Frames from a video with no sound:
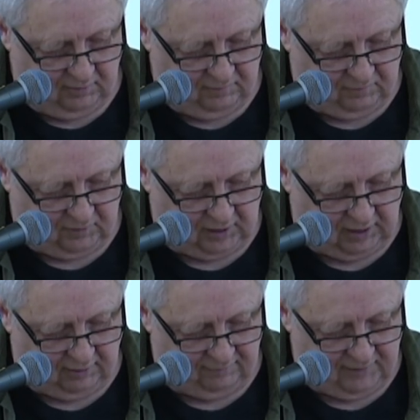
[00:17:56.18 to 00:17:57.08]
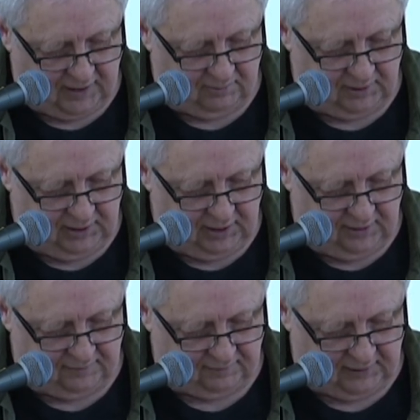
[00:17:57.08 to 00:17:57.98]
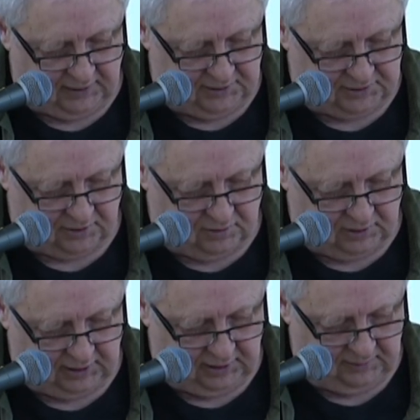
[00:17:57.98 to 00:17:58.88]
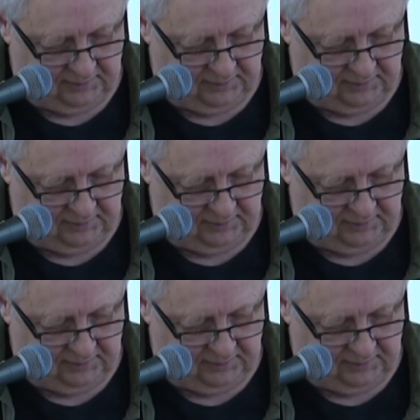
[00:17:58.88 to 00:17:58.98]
for our family and friends only.